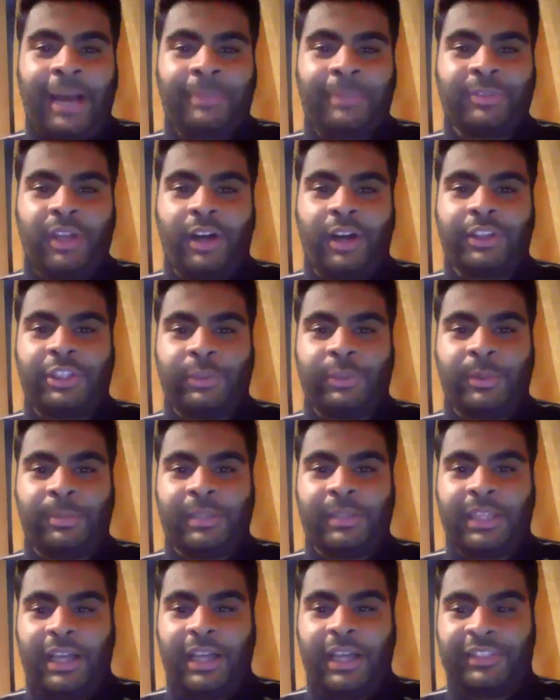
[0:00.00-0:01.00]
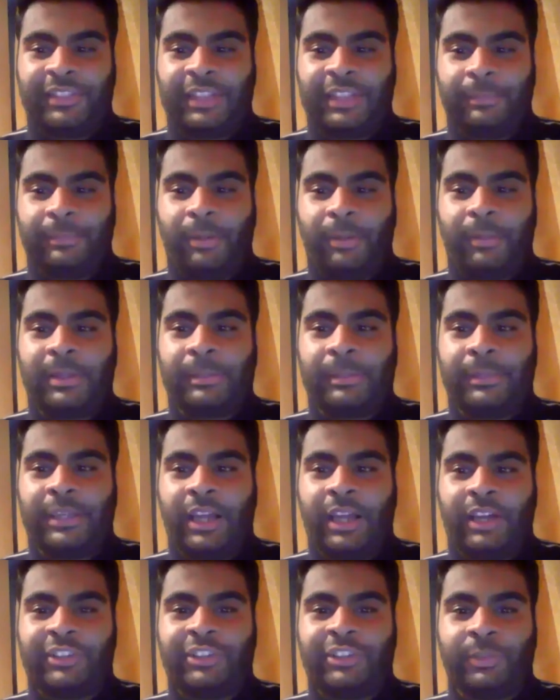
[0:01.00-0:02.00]
arguably, I think probably
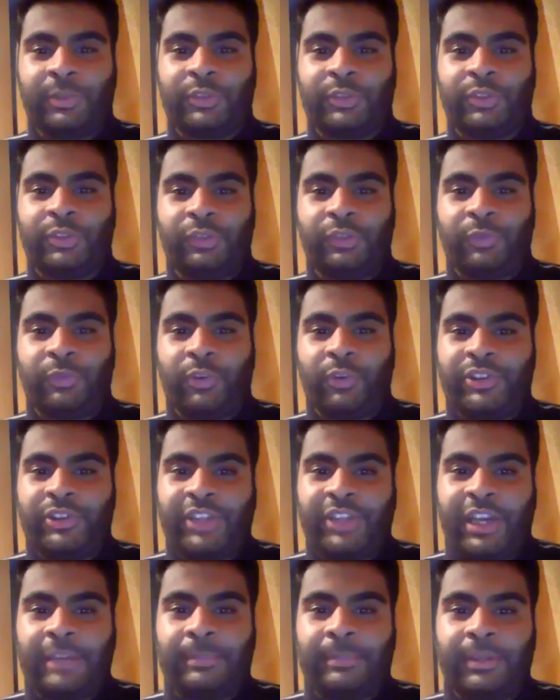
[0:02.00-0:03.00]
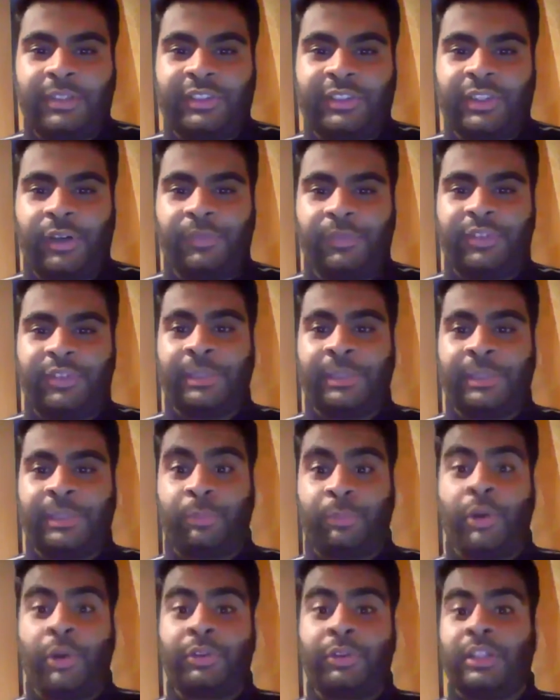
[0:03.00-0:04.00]
Meenakshi was good for a time because it obviously
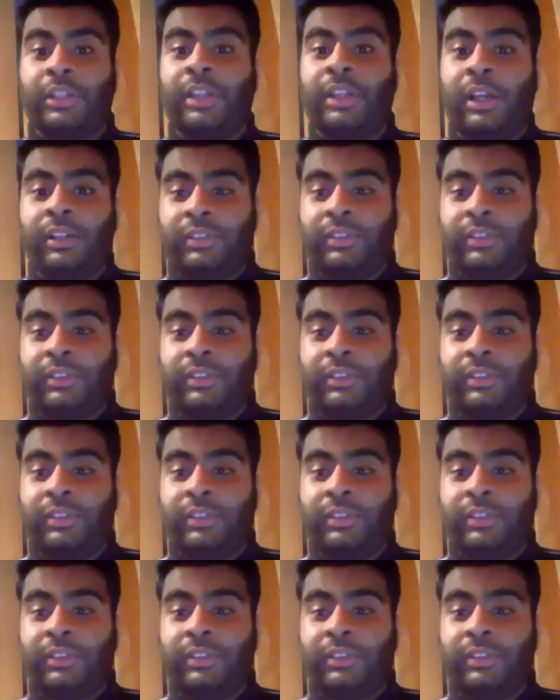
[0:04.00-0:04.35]
broke the glass.